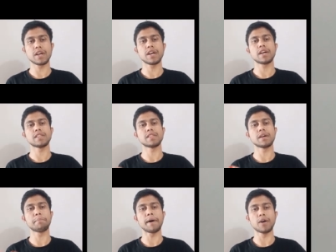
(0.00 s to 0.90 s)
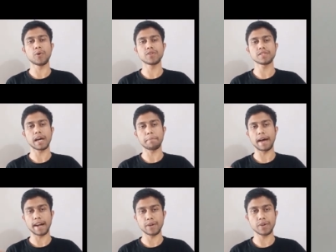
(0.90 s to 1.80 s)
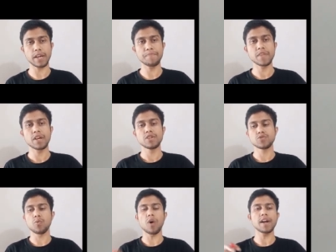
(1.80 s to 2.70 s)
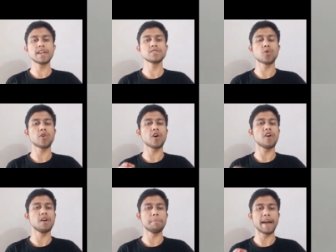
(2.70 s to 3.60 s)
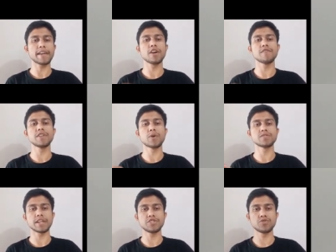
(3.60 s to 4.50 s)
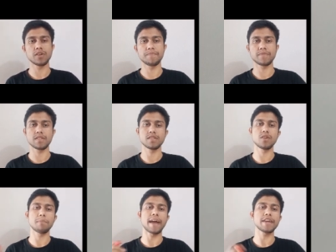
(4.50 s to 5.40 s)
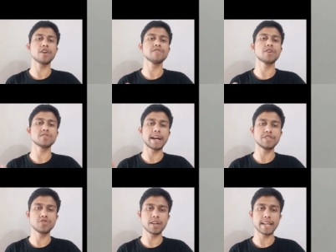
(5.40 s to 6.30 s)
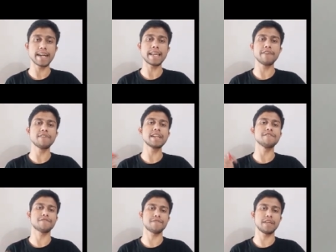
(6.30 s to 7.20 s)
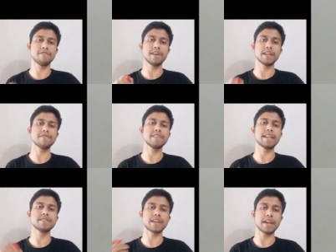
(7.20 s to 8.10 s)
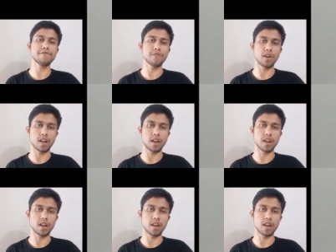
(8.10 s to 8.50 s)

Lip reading: the roads are banked. Okay, so what does banking of the roads ensure? The banking of the roads ensure that even if there is a rainfall,